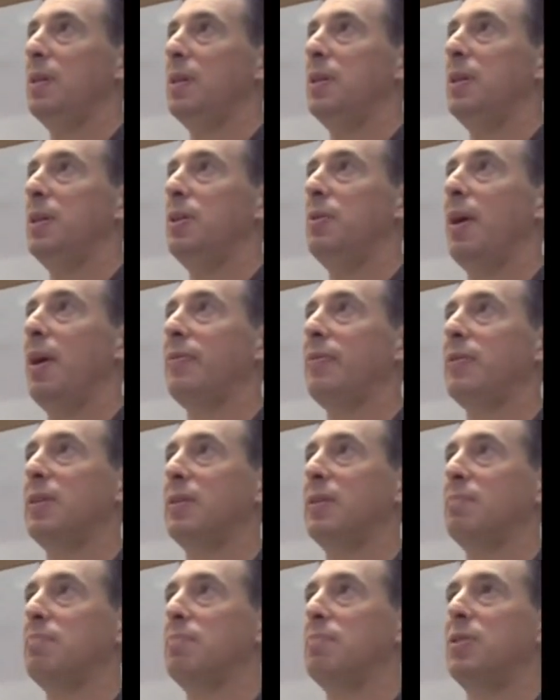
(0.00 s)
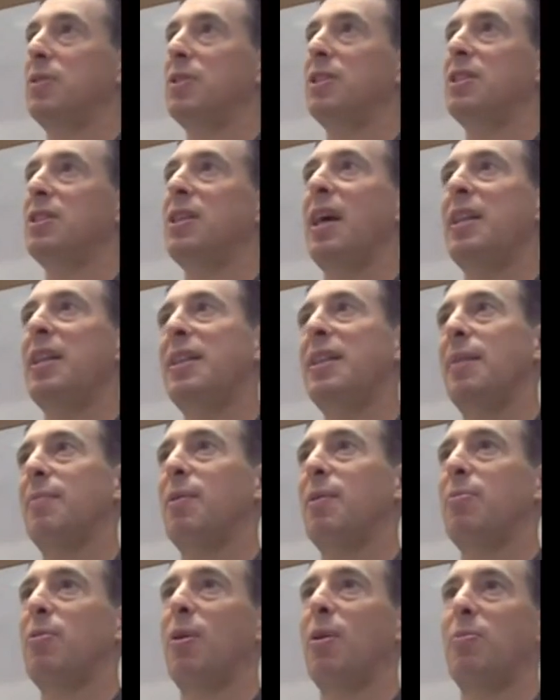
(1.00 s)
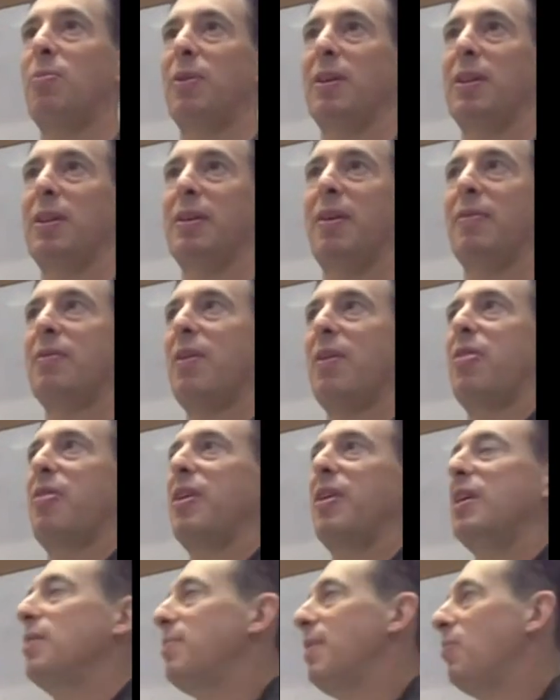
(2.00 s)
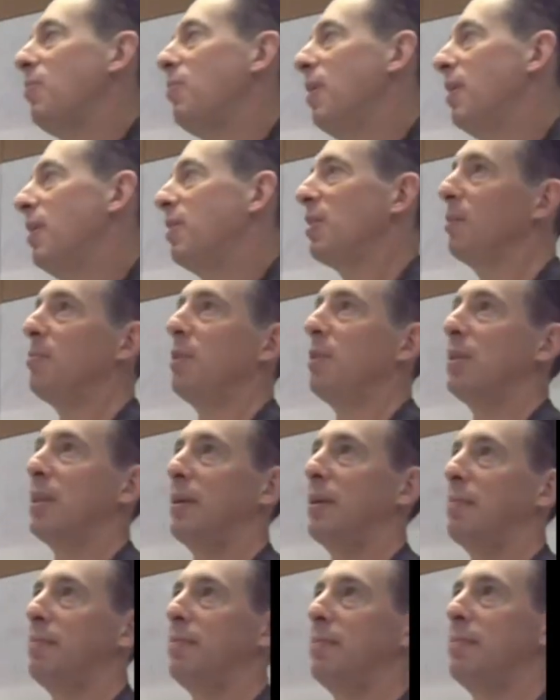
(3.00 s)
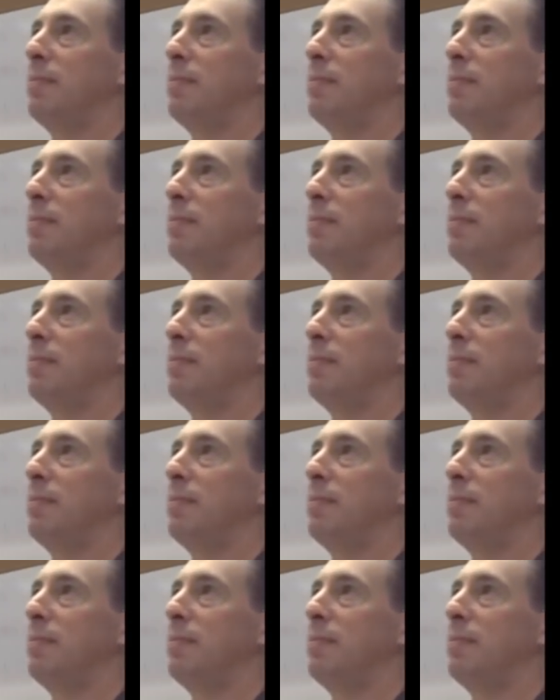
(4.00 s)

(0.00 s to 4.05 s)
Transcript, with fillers: You have to site them appropriately. You have to think about where you're going to put them.